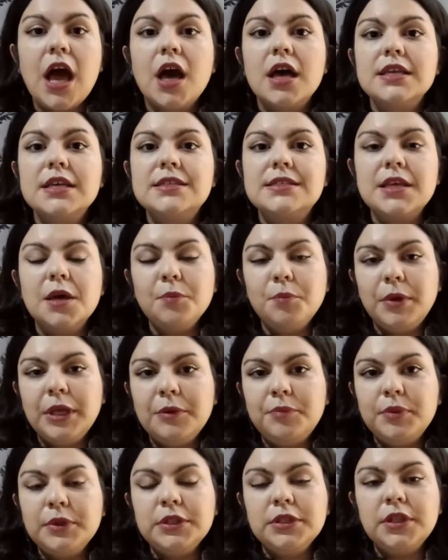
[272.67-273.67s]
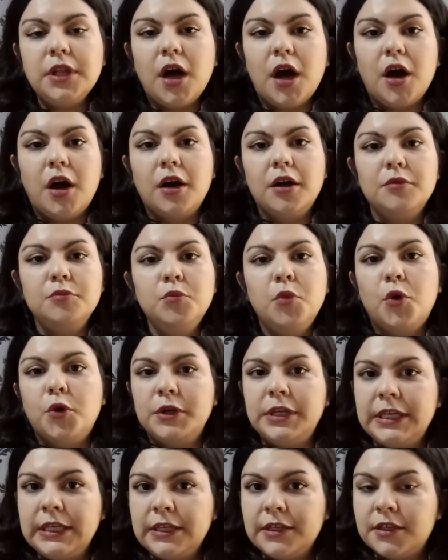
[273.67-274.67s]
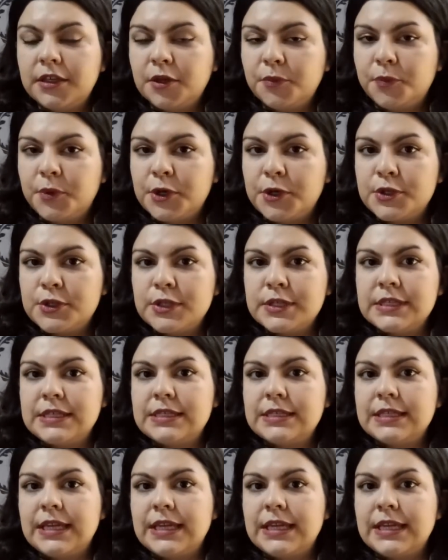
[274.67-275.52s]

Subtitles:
Some people are morning persons.